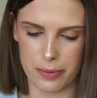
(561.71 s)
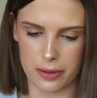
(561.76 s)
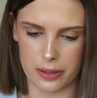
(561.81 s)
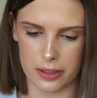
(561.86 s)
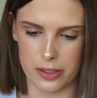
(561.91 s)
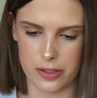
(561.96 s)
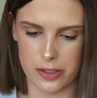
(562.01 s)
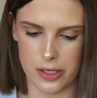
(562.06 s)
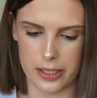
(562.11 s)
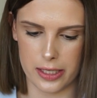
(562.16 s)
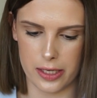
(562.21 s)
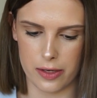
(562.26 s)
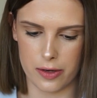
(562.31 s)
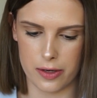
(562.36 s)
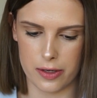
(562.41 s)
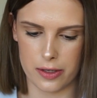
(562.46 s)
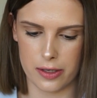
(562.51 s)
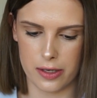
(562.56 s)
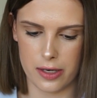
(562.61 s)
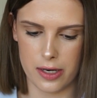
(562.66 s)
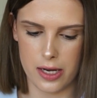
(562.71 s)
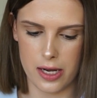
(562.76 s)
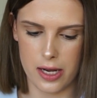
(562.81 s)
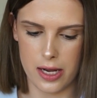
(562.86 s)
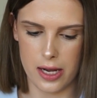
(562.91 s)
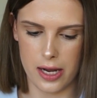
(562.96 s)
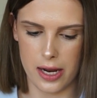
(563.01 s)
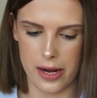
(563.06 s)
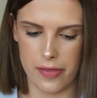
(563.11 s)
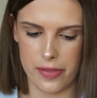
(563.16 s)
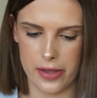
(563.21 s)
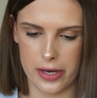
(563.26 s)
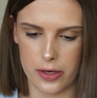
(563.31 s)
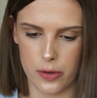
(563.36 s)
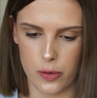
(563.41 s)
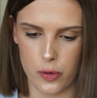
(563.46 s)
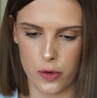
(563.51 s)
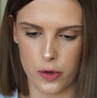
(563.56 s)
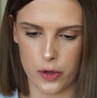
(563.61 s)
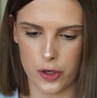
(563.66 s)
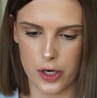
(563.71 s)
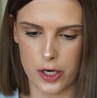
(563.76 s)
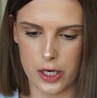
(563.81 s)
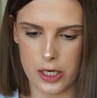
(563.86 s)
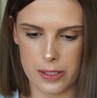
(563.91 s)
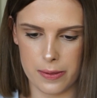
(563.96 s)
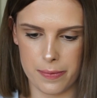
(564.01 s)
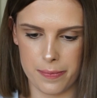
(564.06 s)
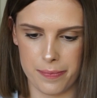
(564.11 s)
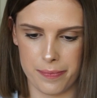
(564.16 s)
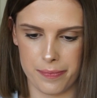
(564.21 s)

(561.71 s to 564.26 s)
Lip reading: I'm going to turn that on. And then auto.